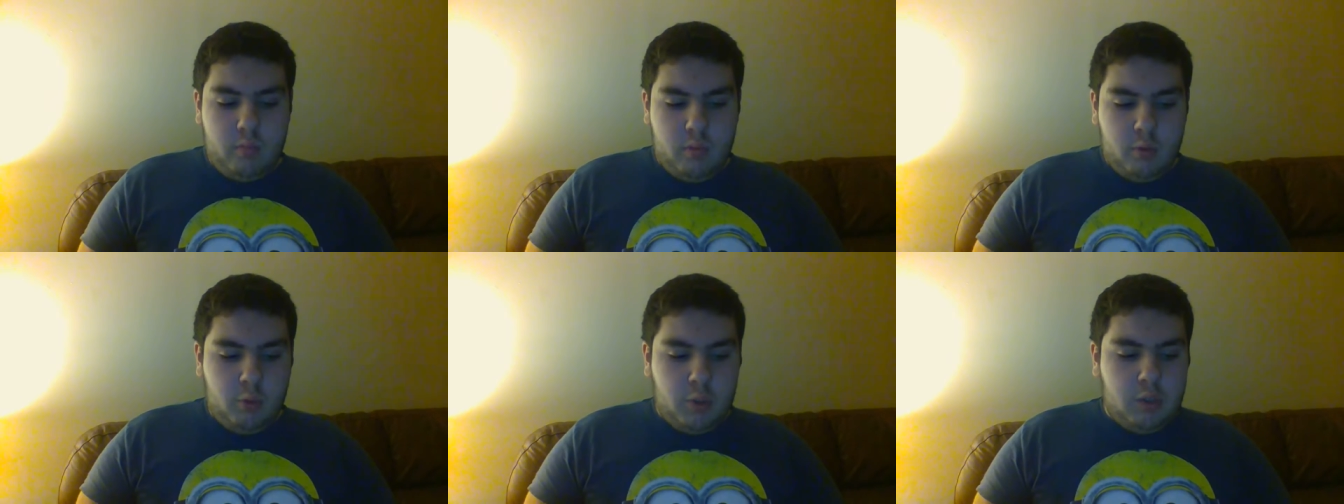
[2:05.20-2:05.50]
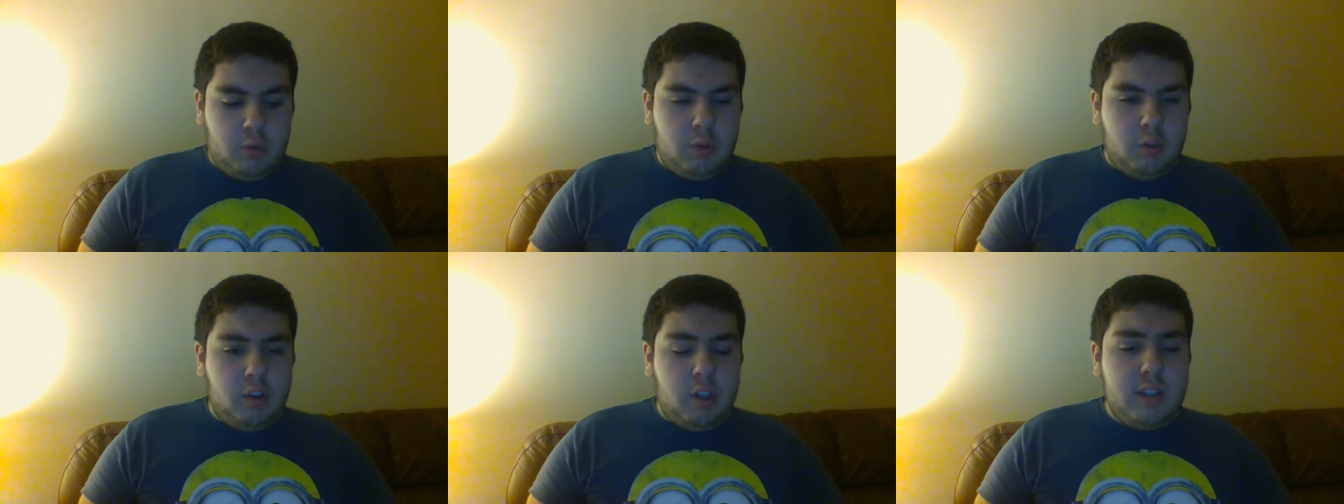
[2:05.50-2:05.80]
when
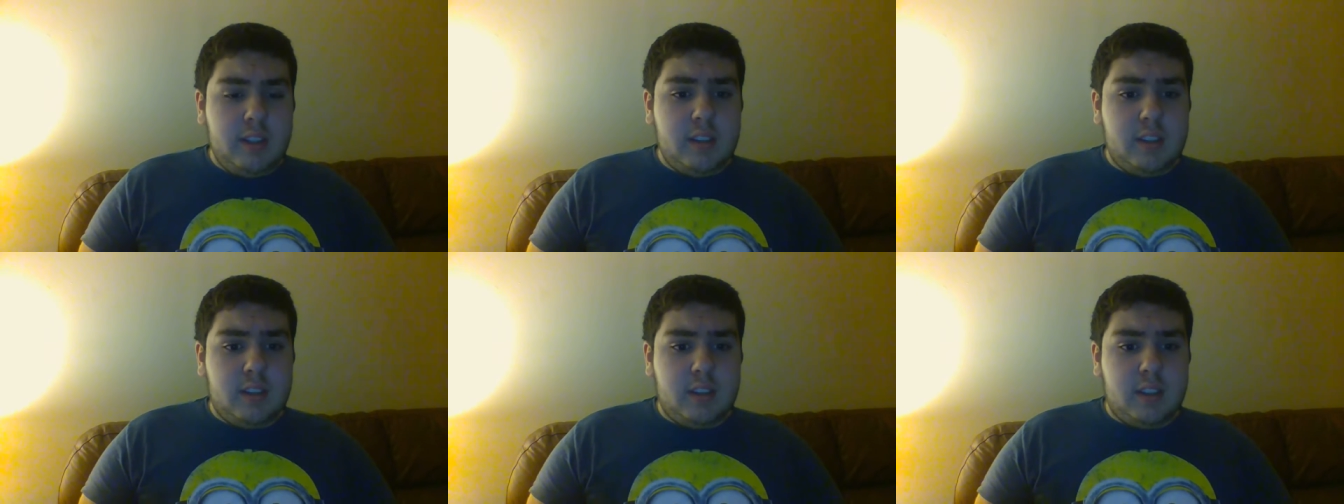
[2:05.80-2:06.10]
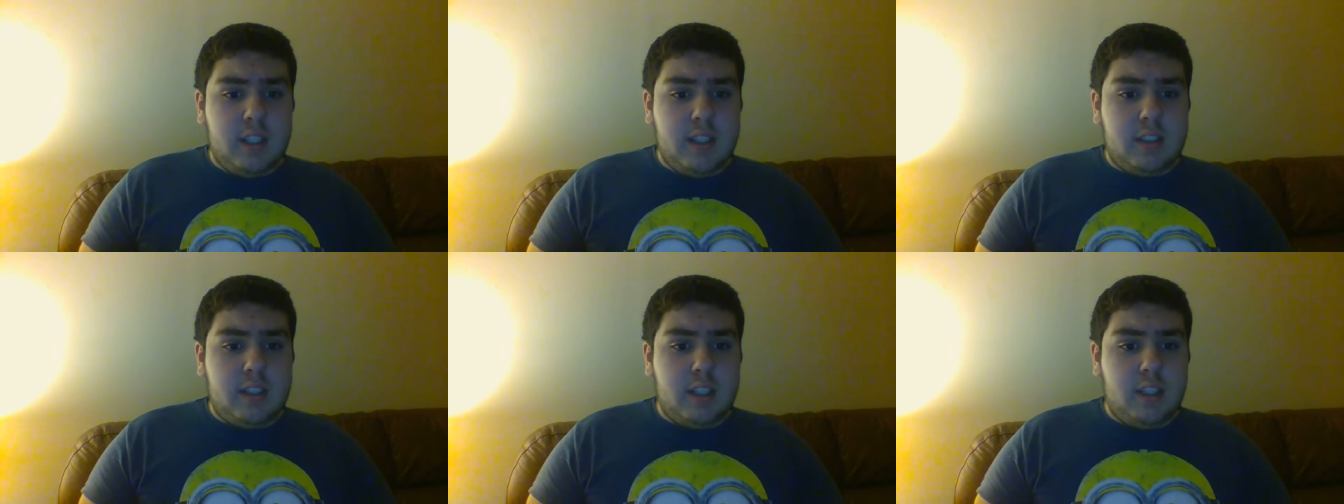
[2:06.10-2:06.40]
Chris
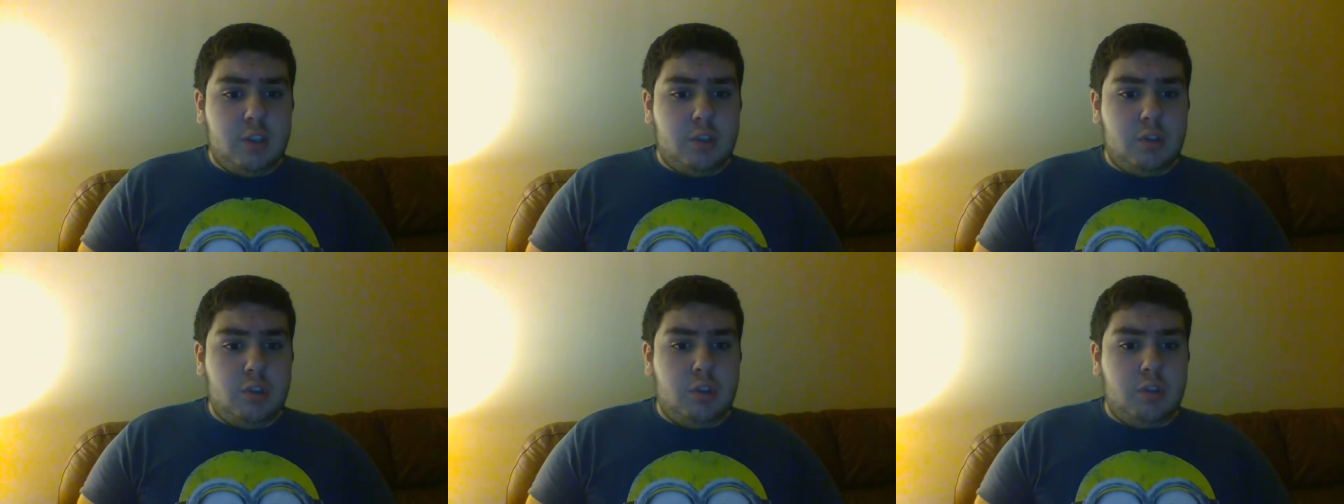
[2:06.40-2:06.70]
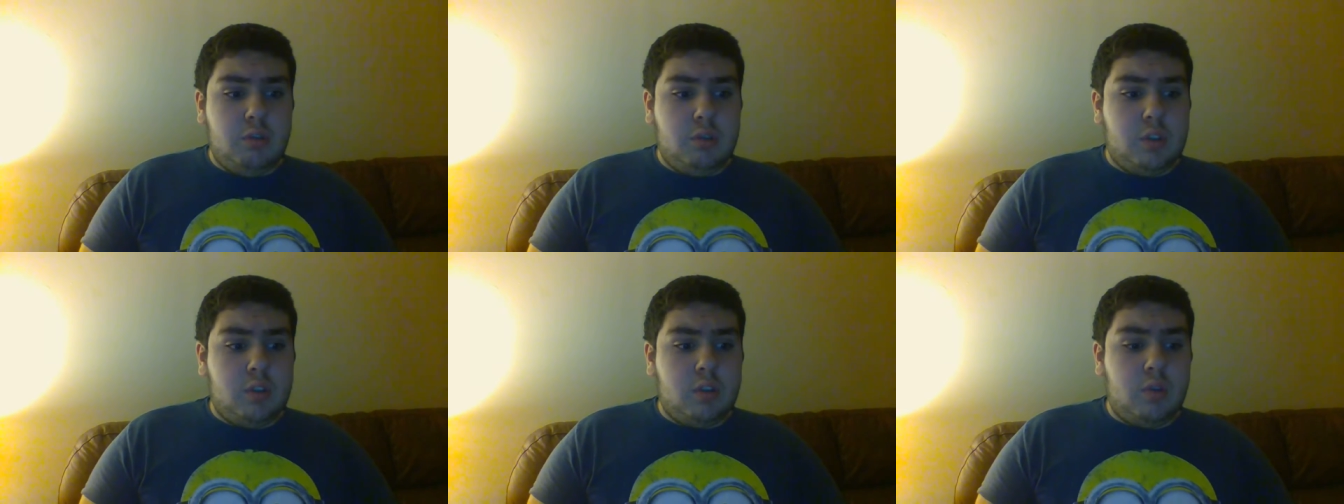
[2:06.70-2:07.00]
gets
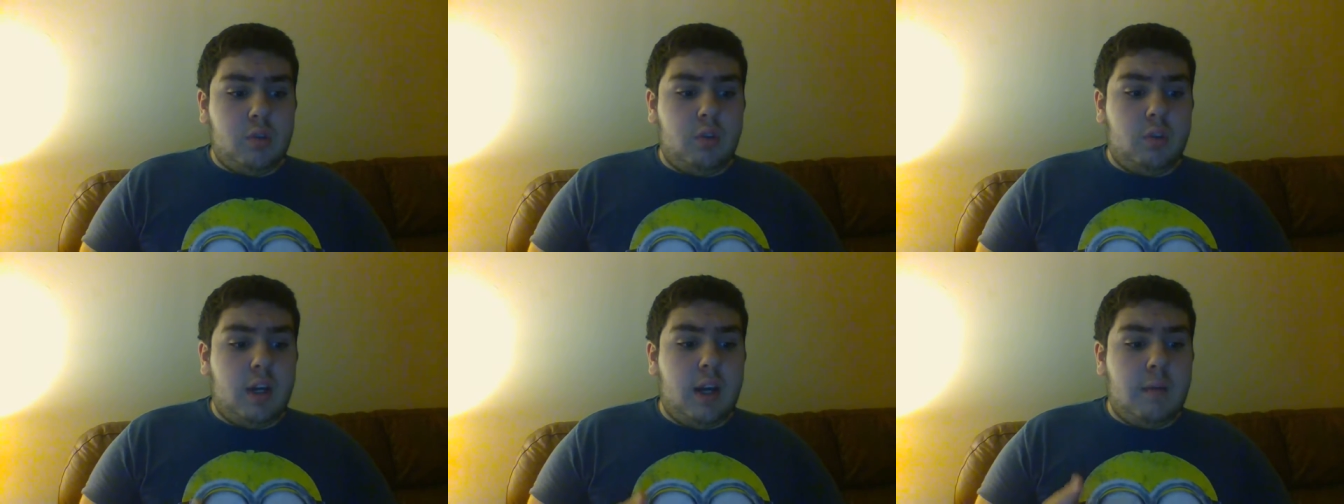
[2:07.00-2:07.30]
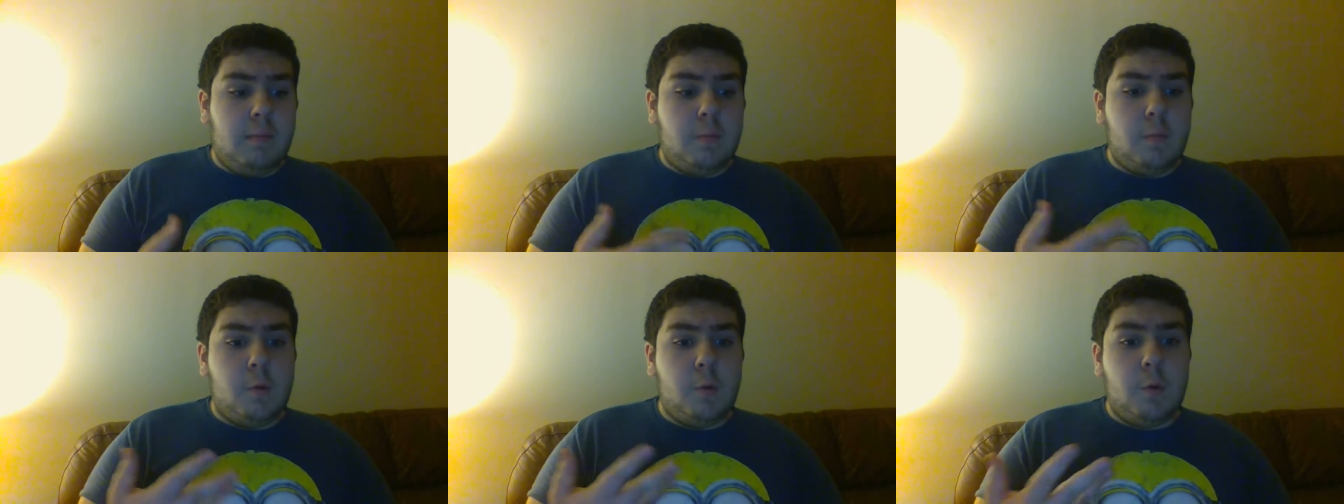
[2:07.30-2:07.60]
introduced to a
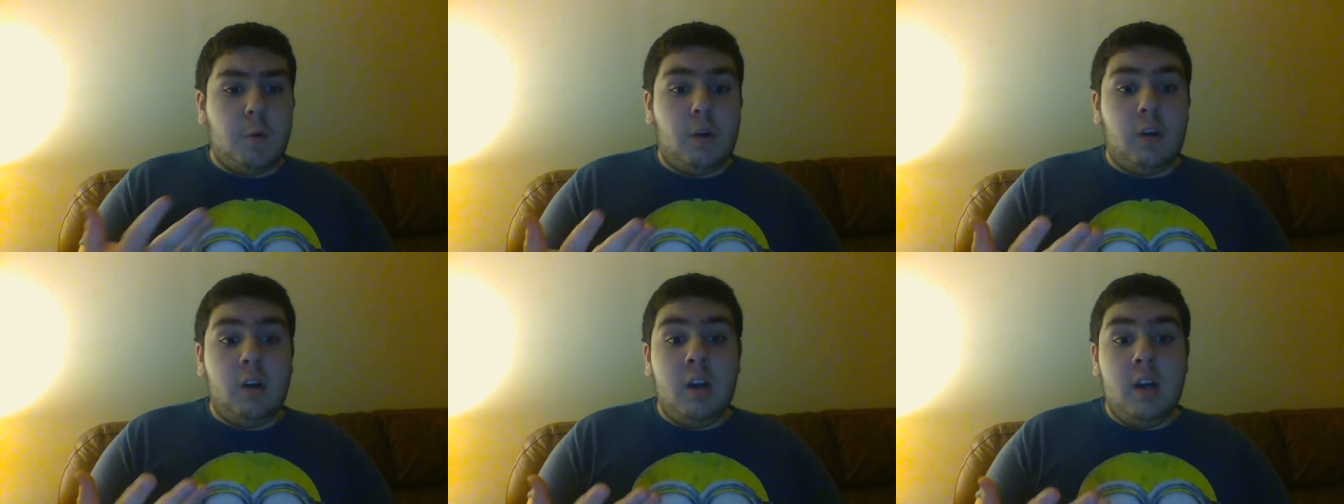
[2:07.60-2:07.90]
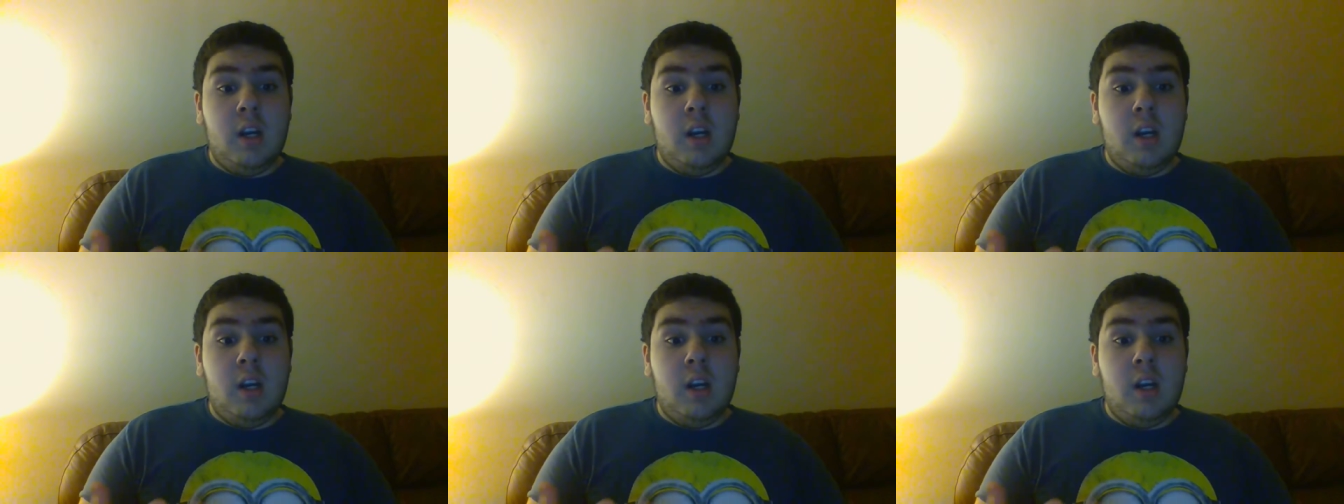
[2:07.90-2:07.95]
lot more,